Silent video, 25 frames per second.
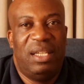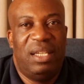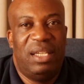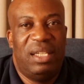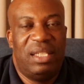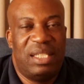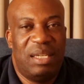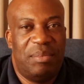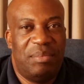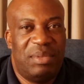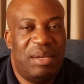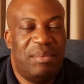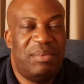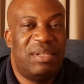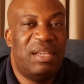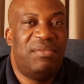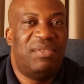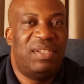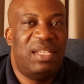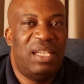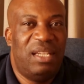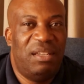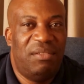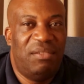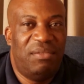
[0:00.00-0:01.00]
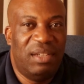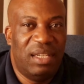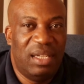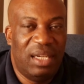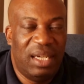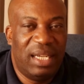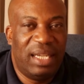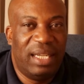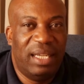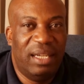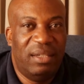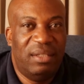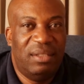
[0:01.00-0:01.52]
Sometimes I've seen even
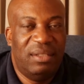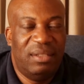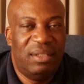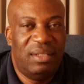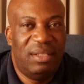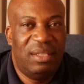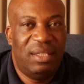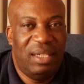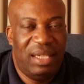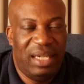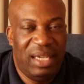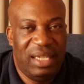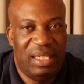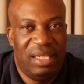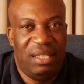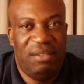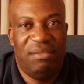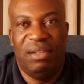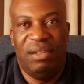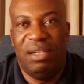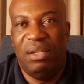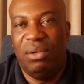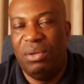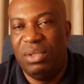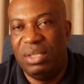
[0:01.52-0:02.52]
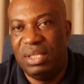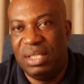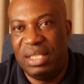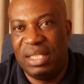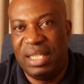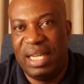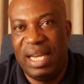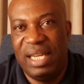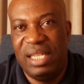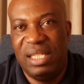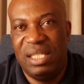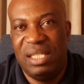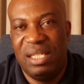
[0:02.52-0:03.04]
legal and even audit
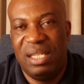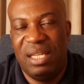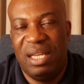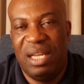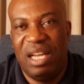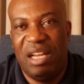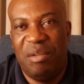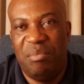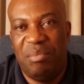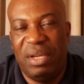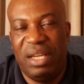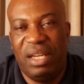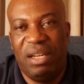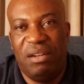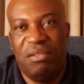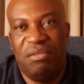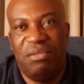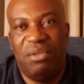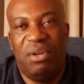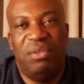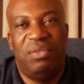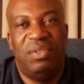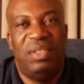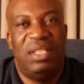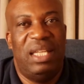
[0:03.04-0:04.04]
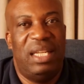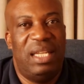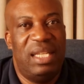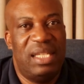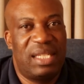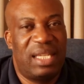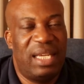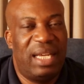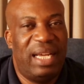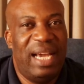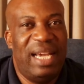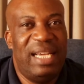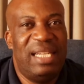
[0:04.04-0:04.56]
guys being involved, the
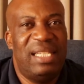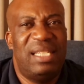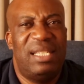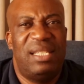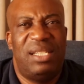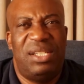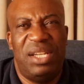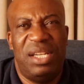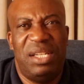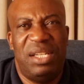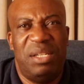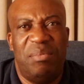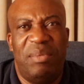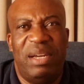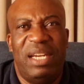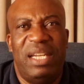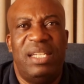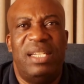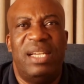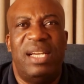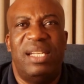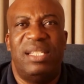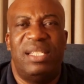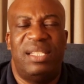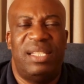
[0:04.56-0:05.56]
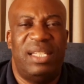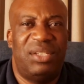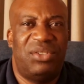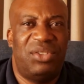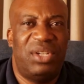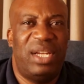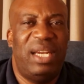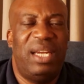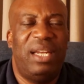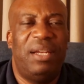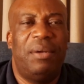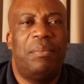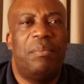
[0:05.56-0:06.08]
risk guys, change managers, the
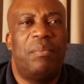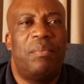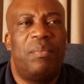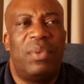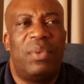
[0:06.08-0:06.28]
training.